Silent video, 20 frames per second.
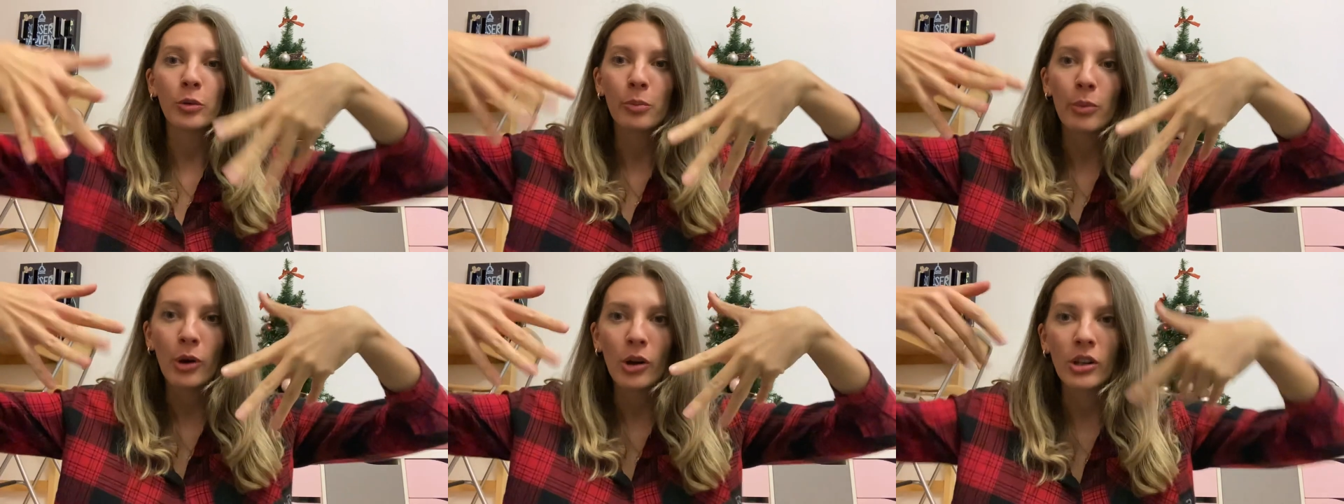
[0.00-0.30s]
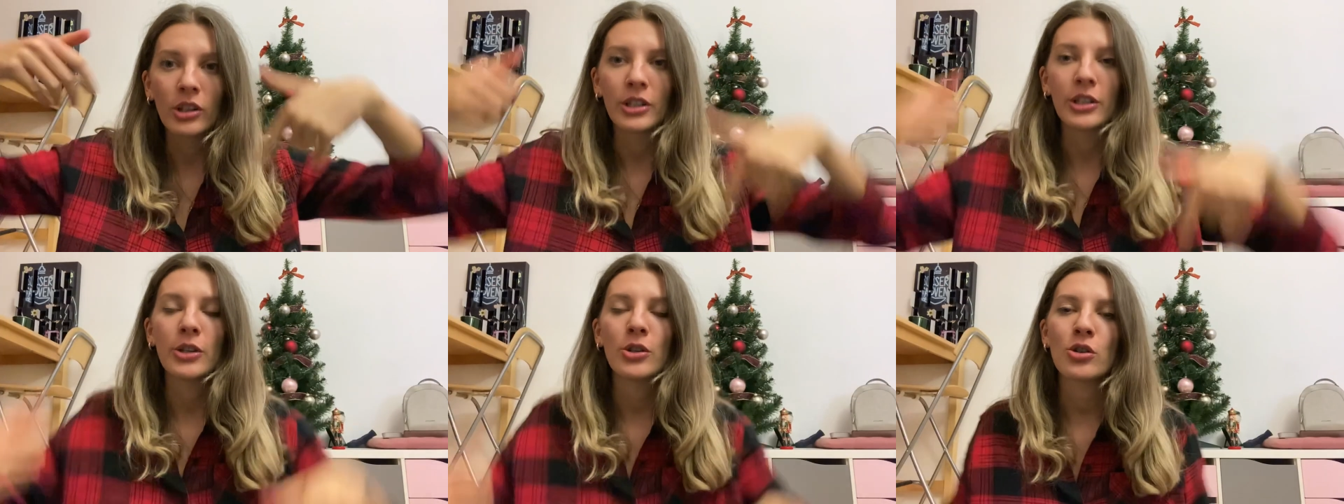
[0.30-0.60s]

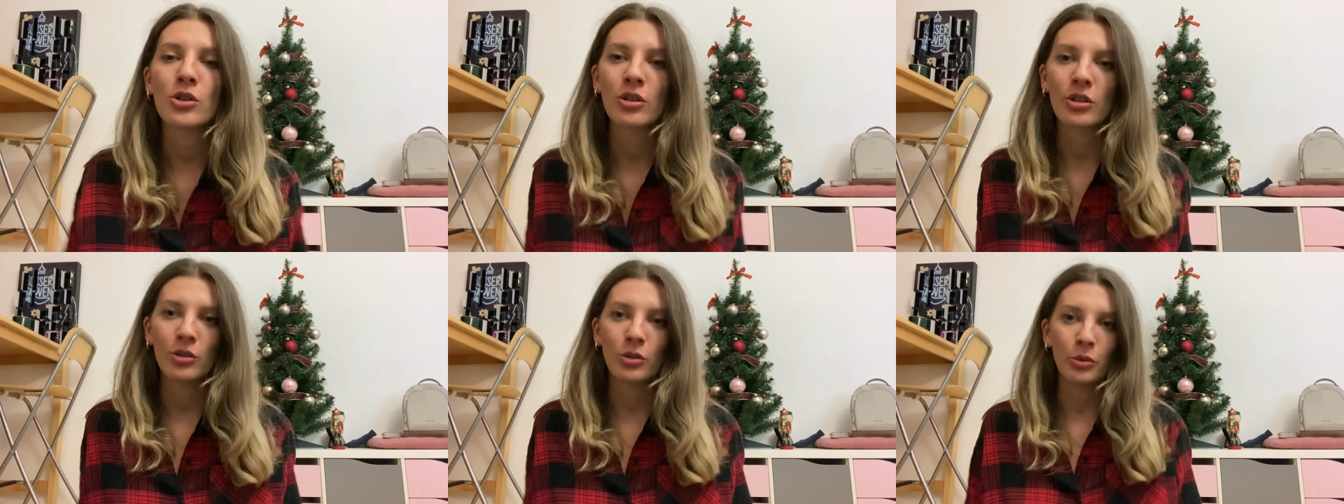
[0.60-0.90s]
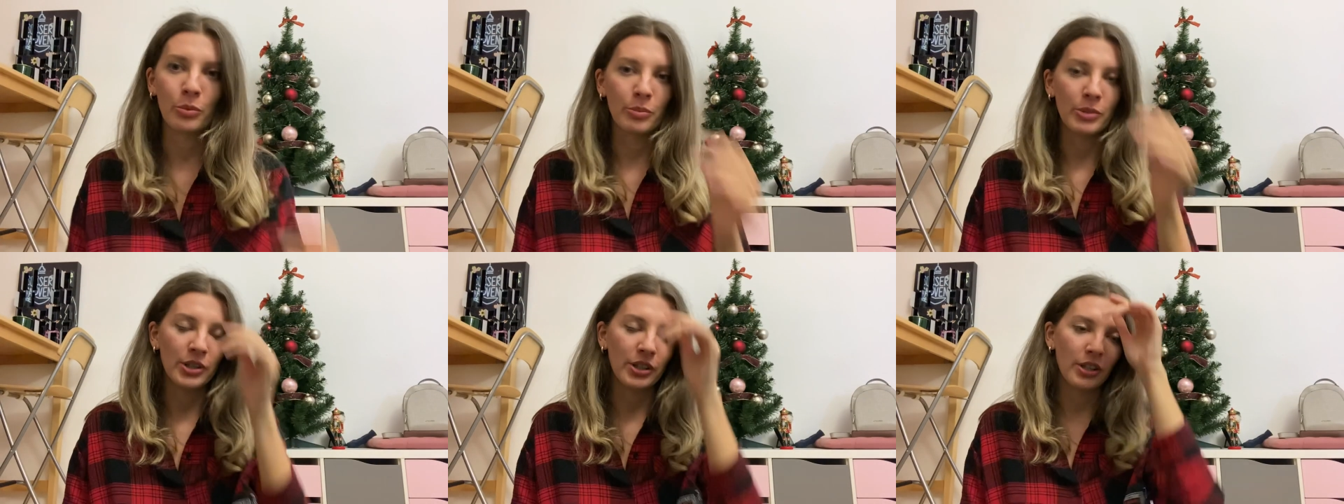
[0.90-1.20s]
polish, to
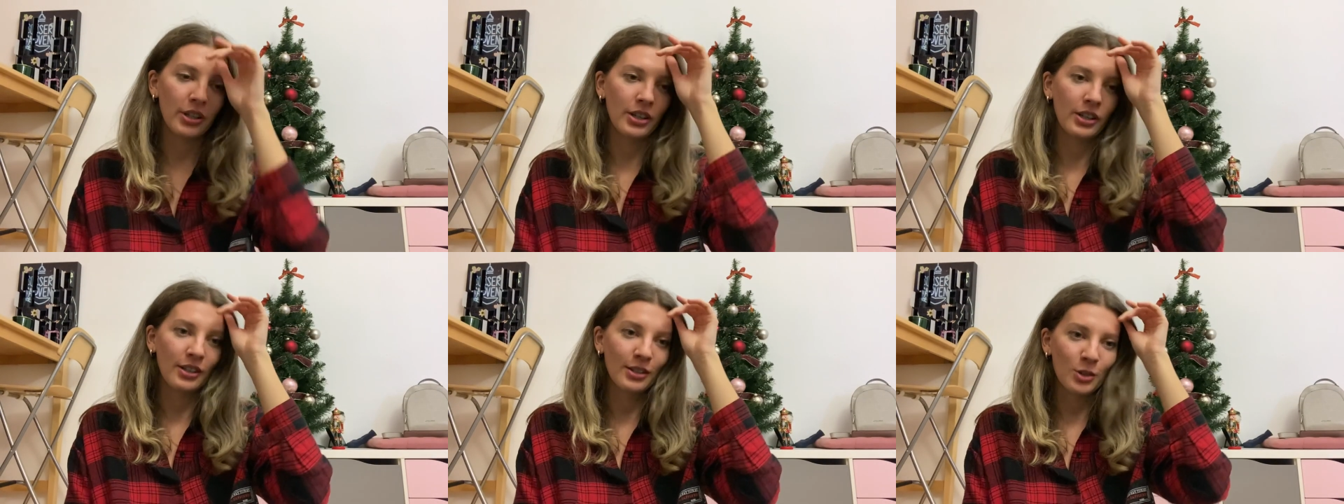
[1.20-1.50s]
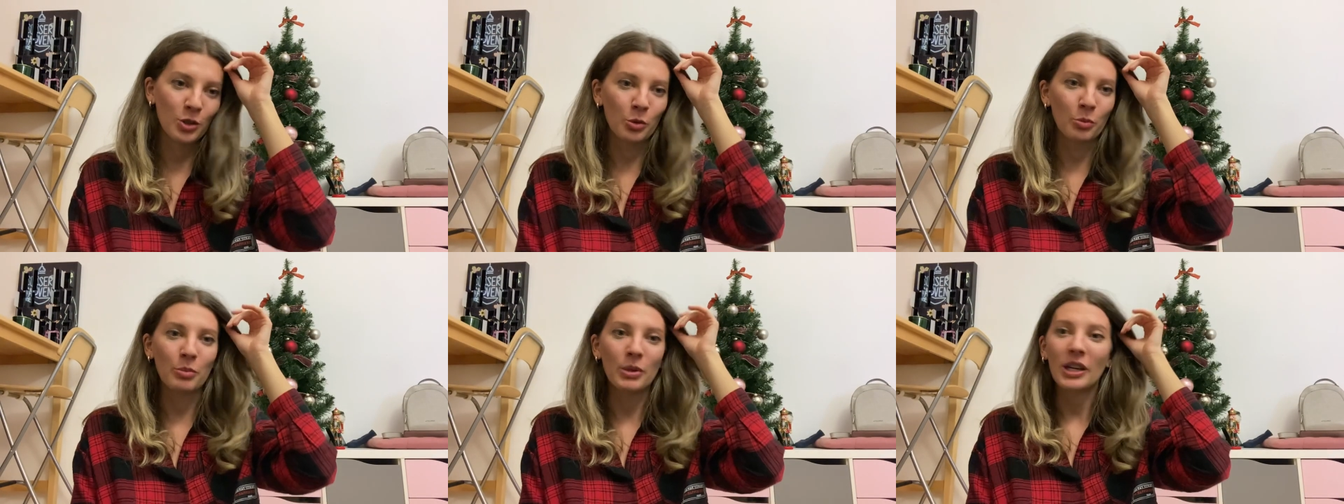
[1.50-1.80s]

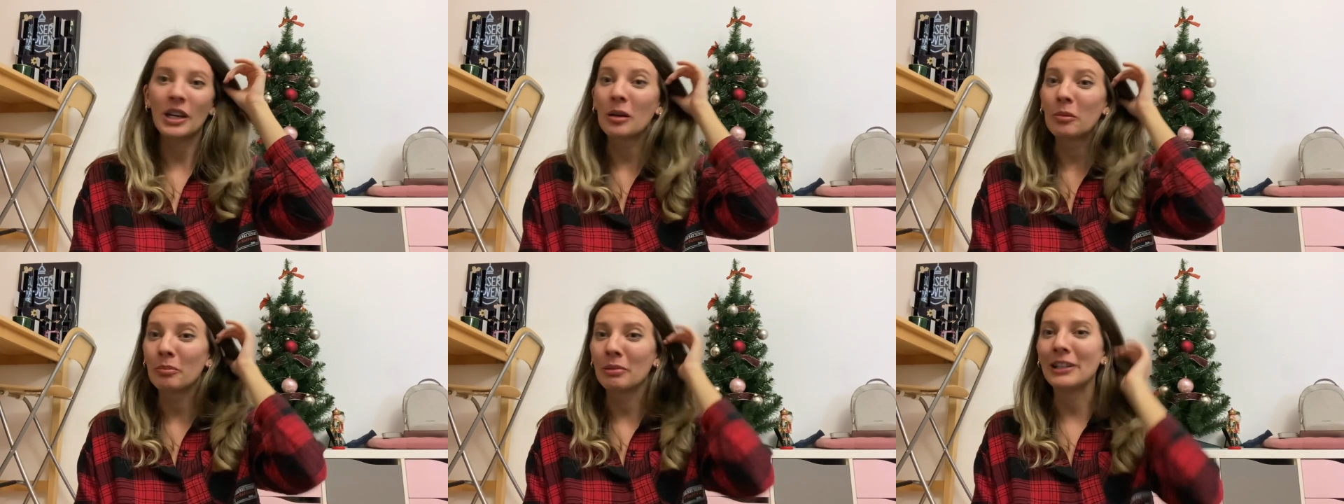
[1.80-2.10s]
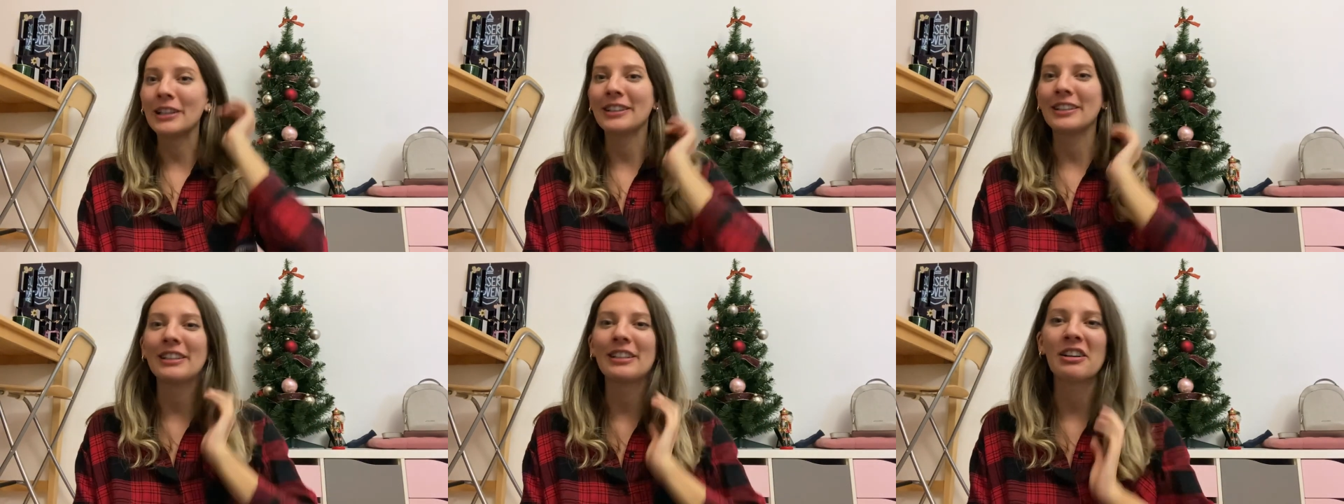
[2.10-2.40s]
be
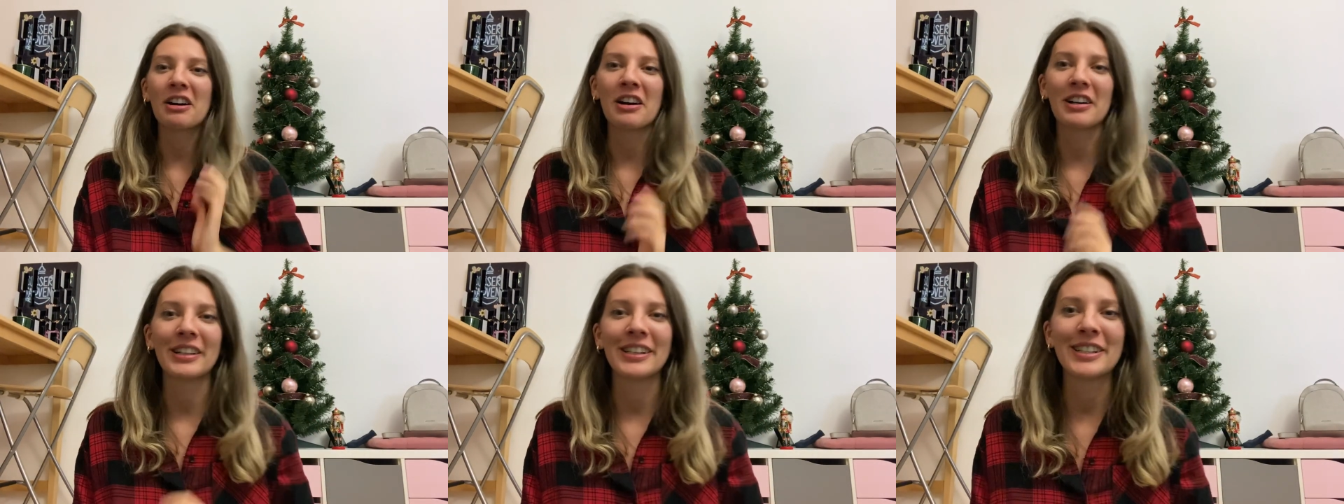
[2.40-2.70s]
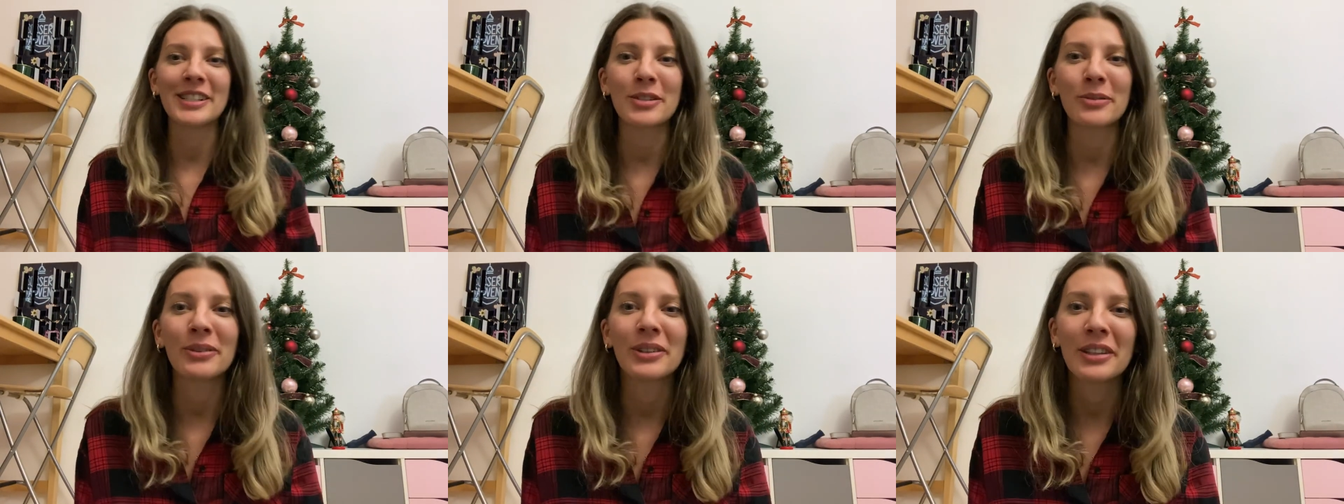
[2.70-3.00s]
completely
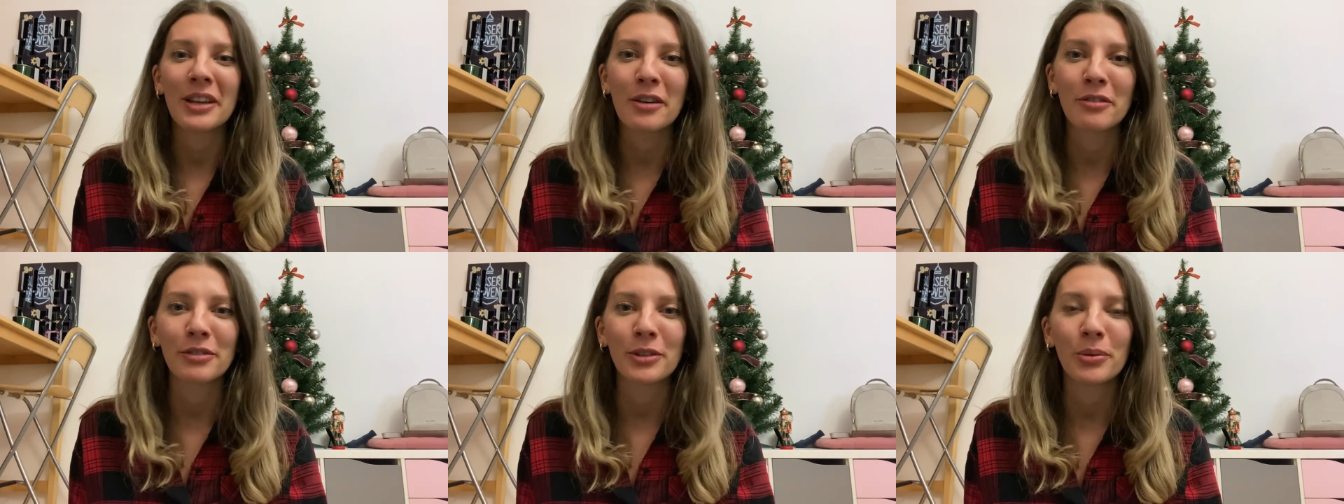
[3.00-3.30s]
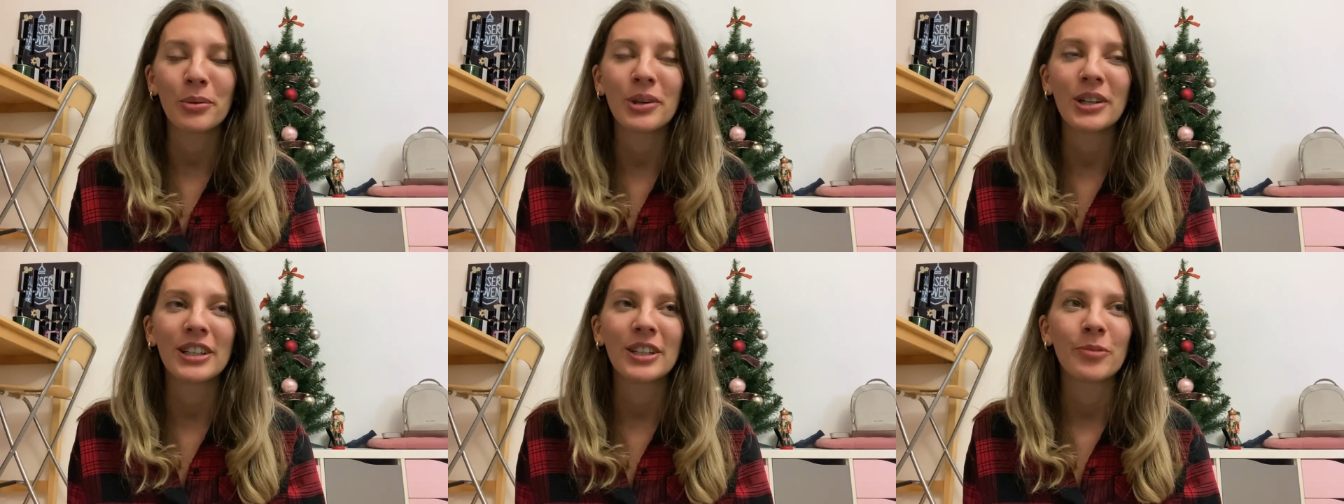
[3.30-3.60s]
honest with
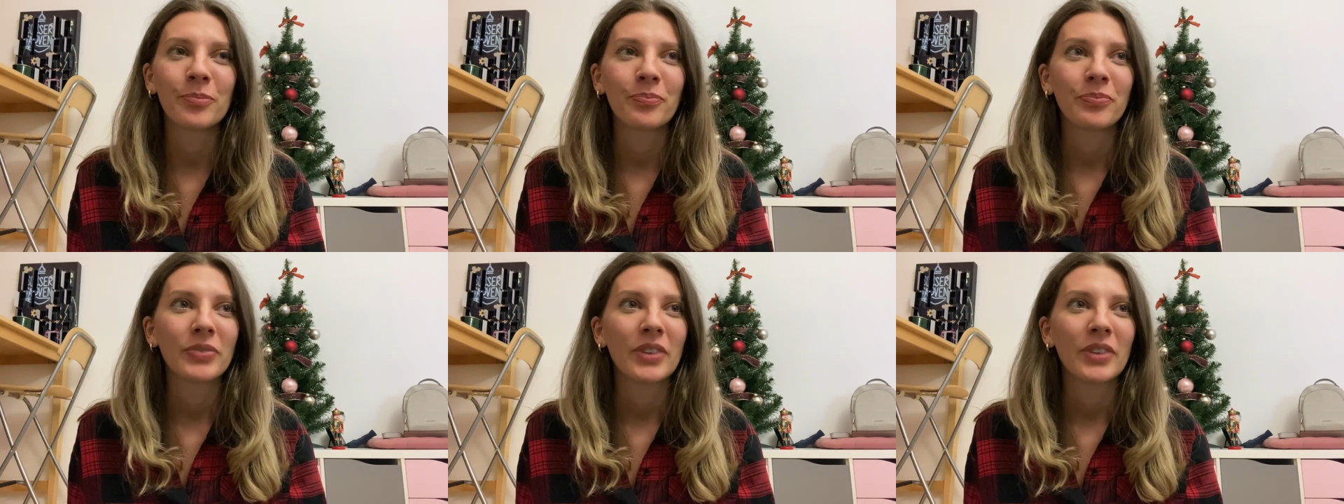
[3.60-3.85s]
everyone.